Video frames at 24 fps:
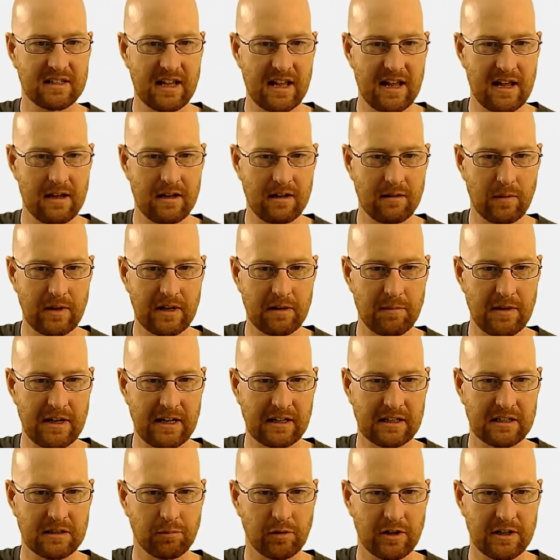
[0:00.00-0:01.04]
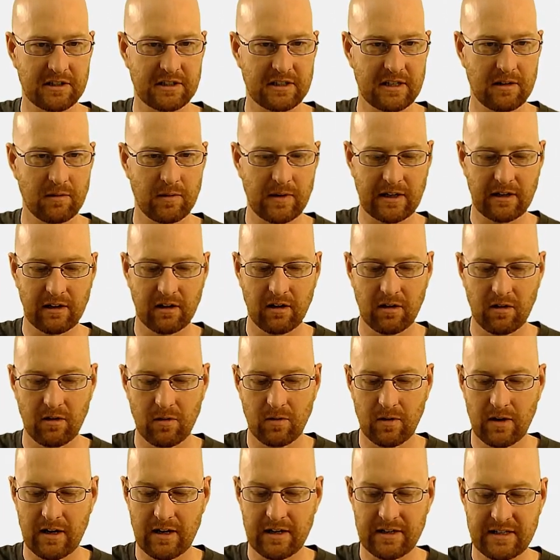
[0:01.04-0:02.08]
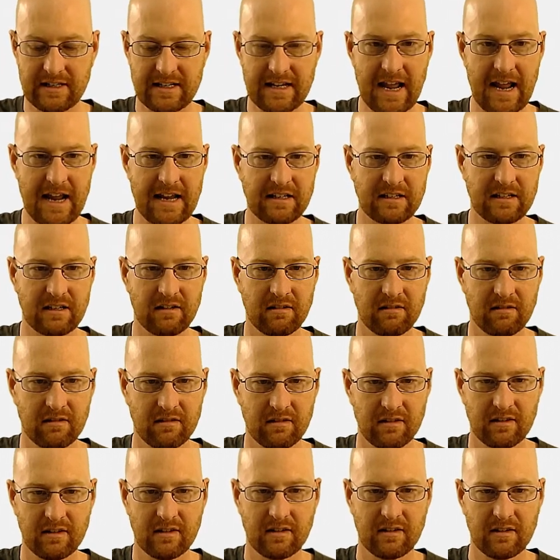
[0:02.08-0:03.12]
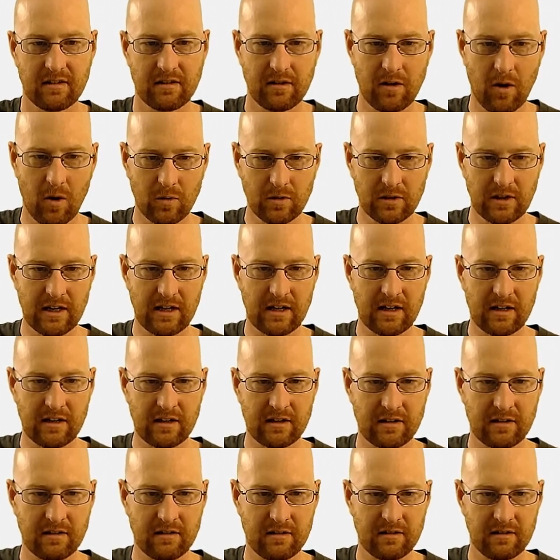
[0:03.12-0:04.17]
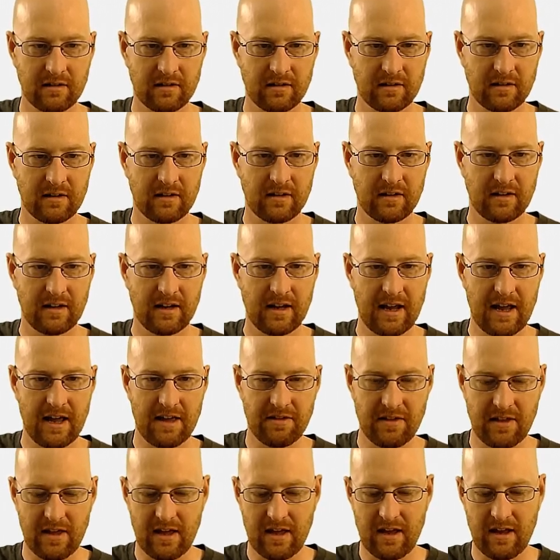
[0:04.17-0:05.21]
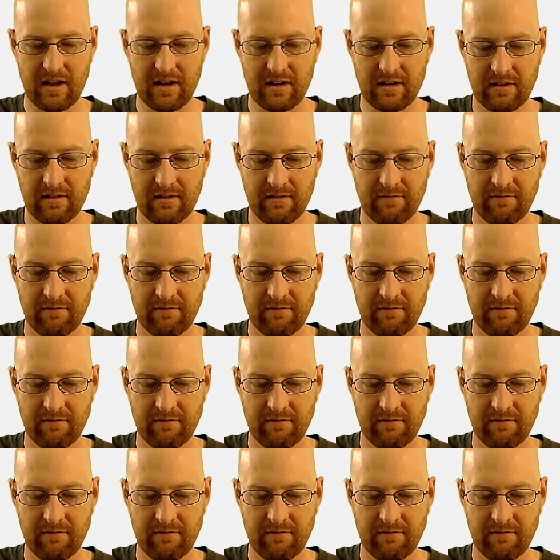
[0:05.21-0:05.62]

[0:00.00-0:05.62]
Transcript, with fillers: say, we could be explicit. We could go date, colon, and then